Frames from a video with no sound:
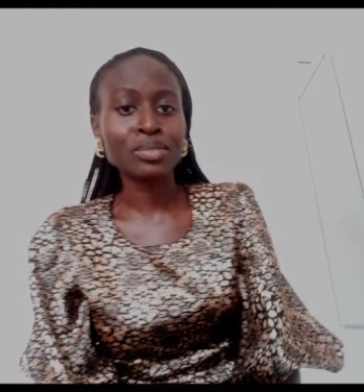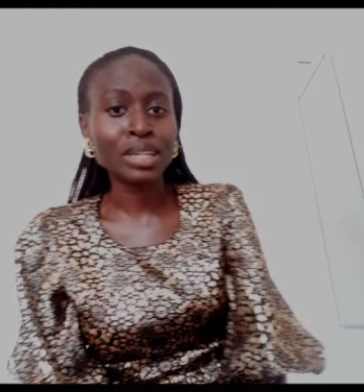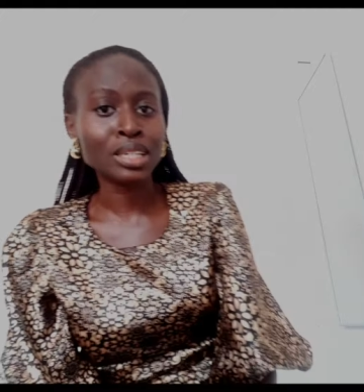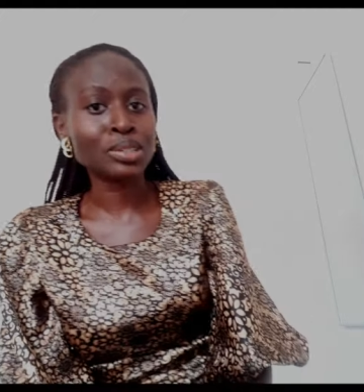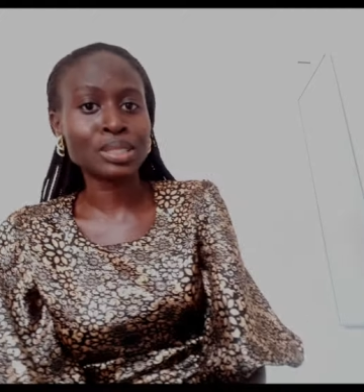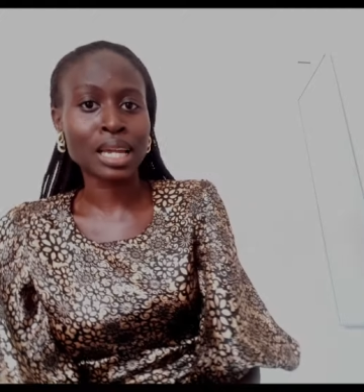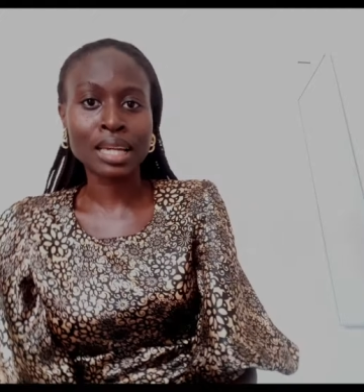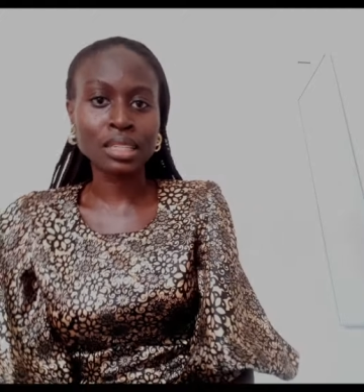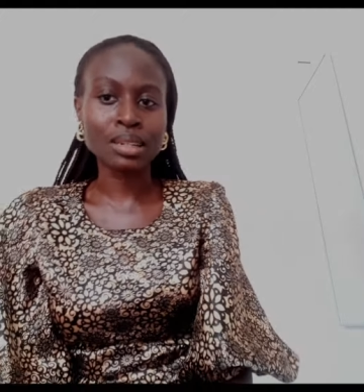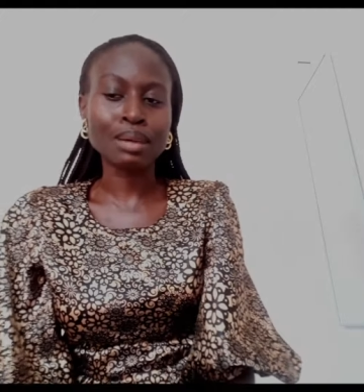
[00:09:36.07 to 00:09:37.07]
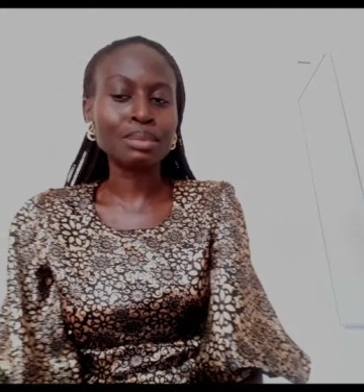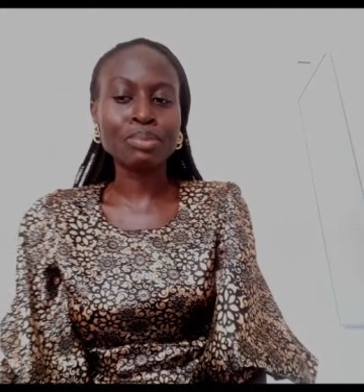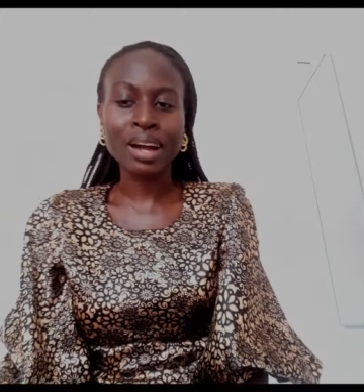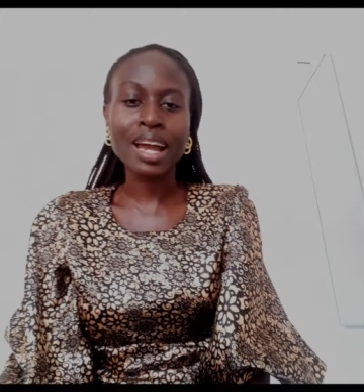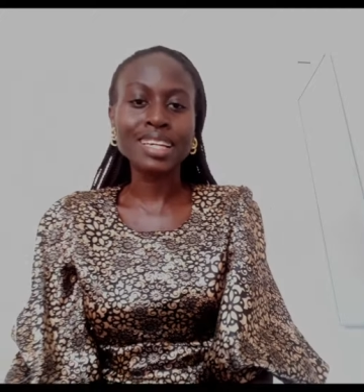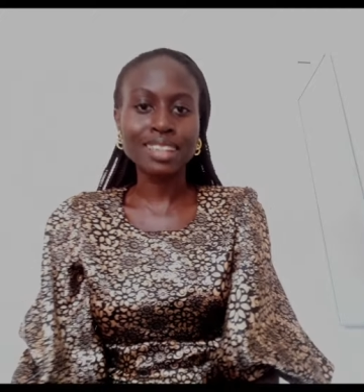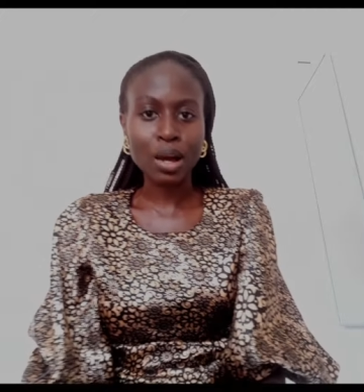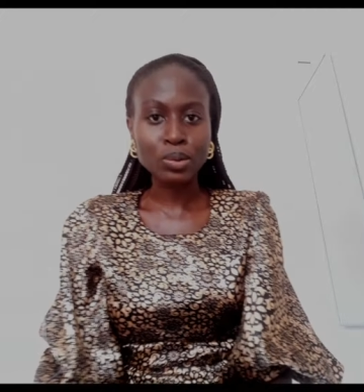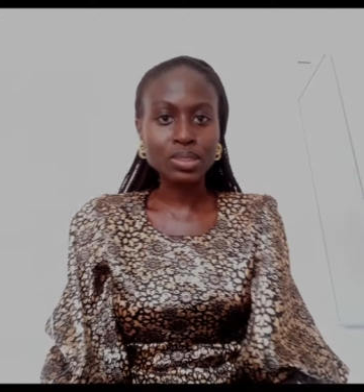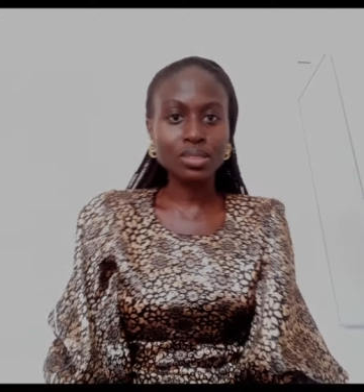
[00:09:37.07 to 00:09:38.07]
men really use lining, but I
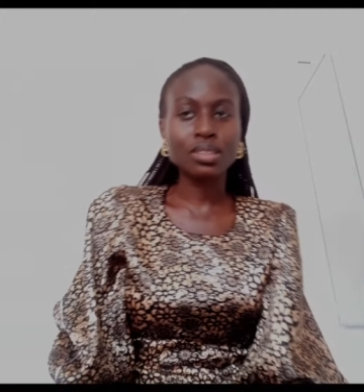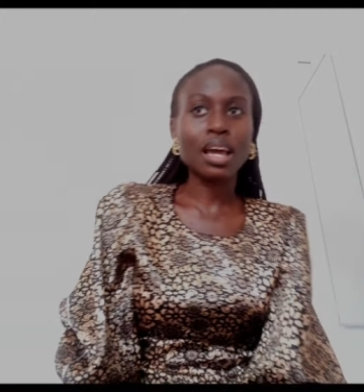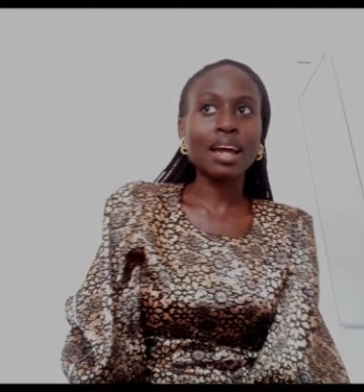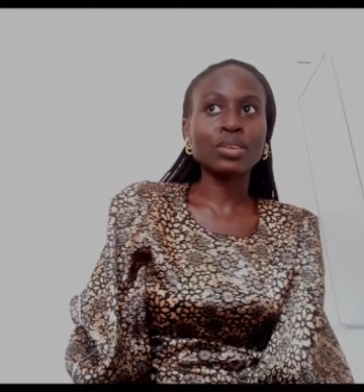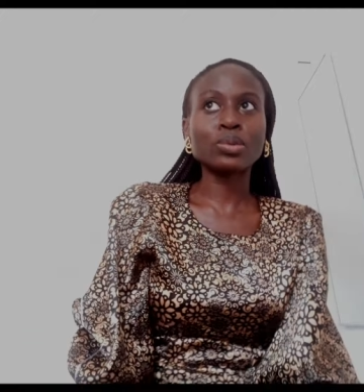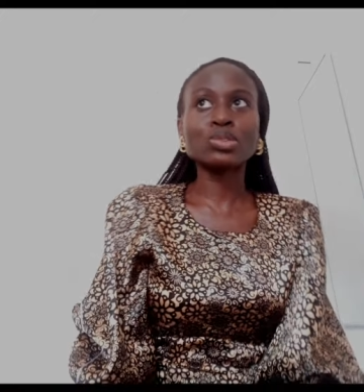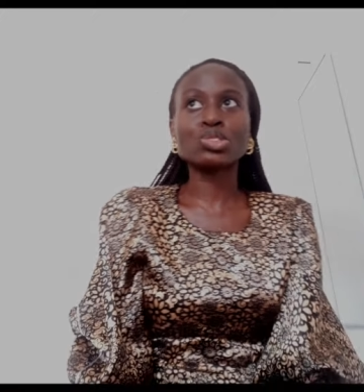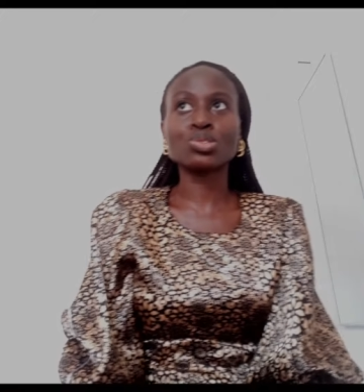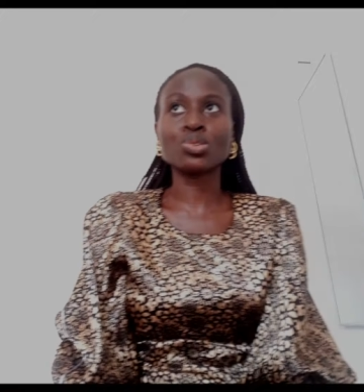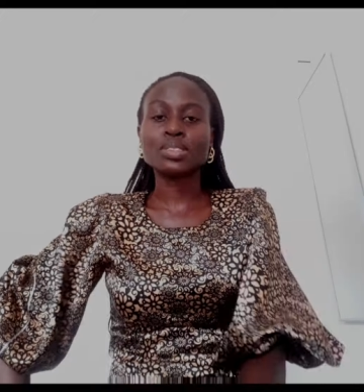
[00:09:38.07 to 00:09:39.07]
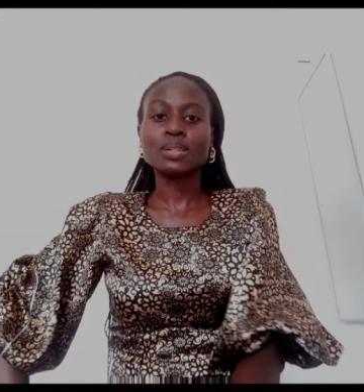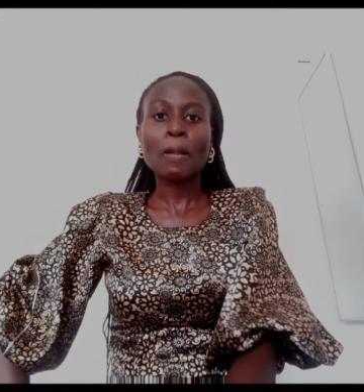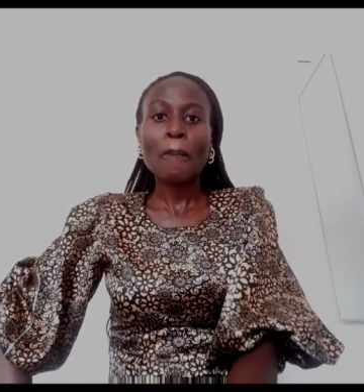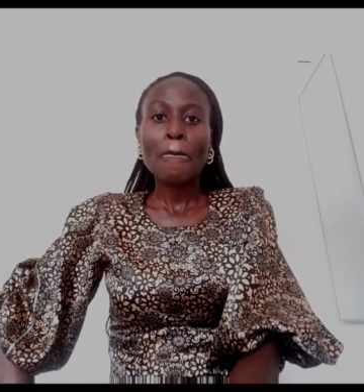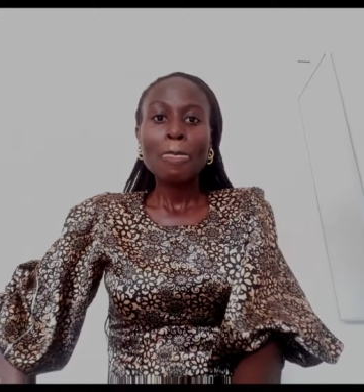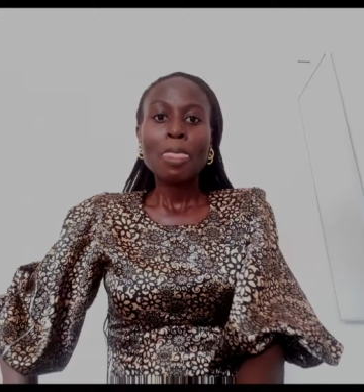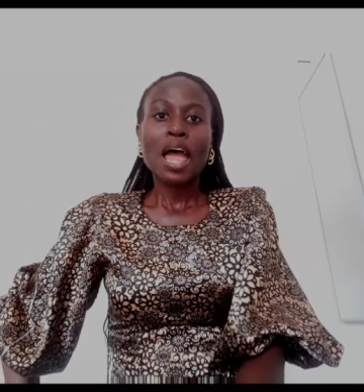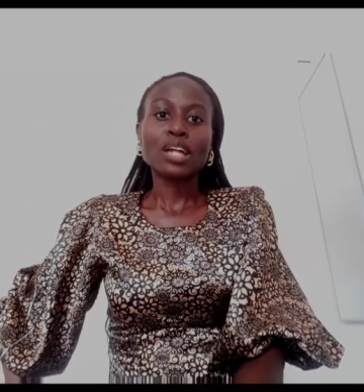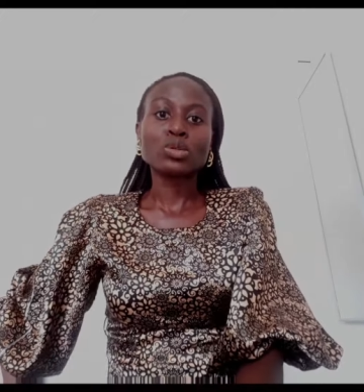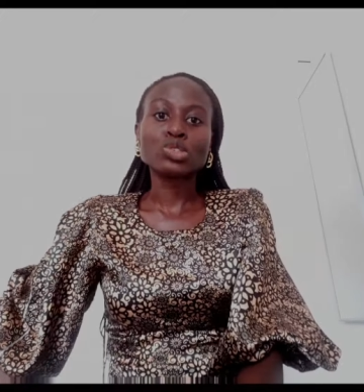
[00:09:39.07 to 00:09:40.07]
doubt. I
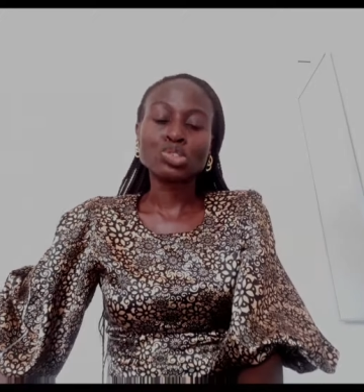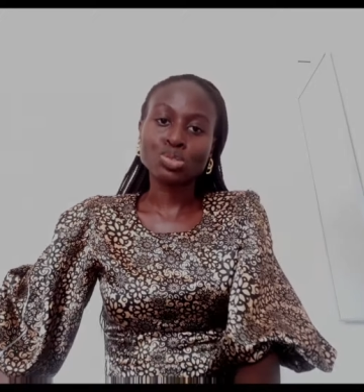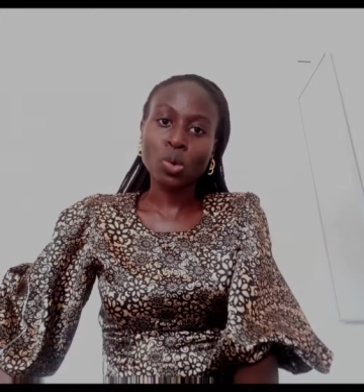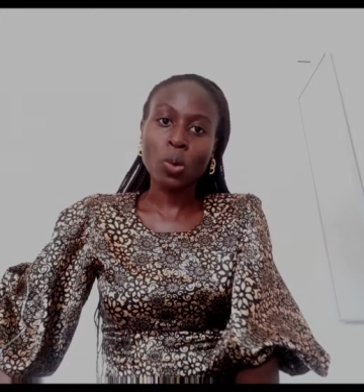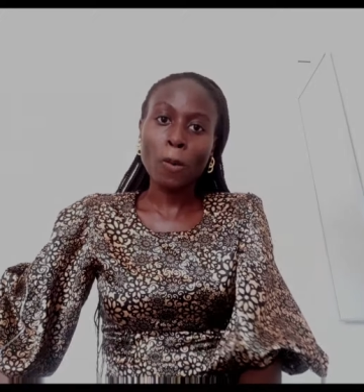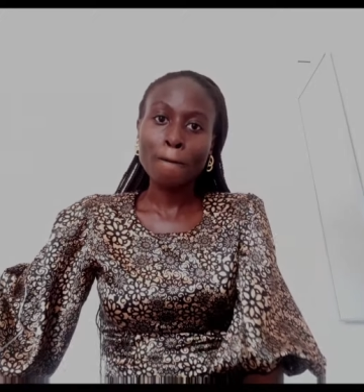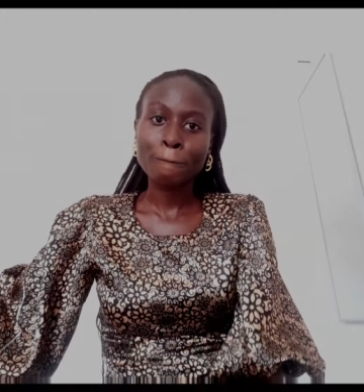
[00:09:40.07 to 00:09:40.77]
don't sew